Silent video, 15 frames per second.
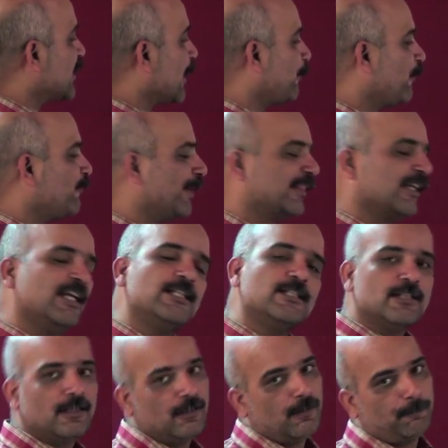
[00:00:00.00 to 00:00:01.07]
type of method
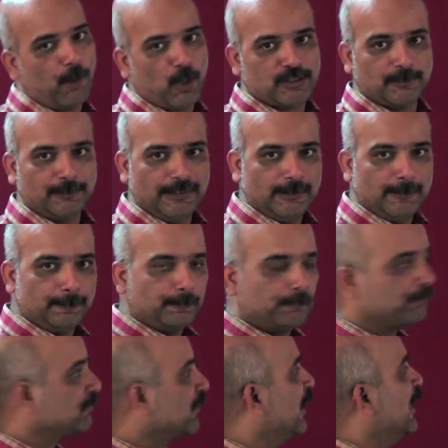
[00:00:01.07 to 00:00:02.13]
is possible.
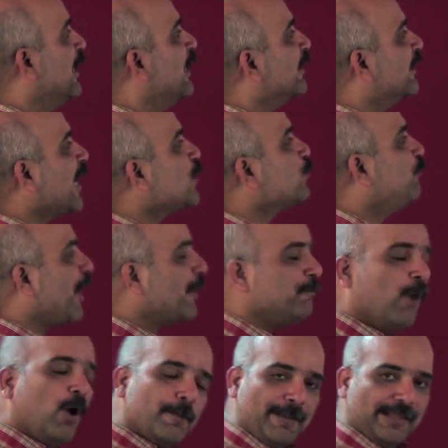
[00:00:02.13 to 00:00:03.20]
There is one
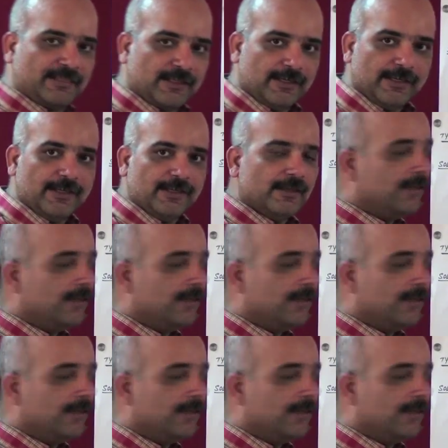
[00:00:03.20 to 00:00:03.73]
more method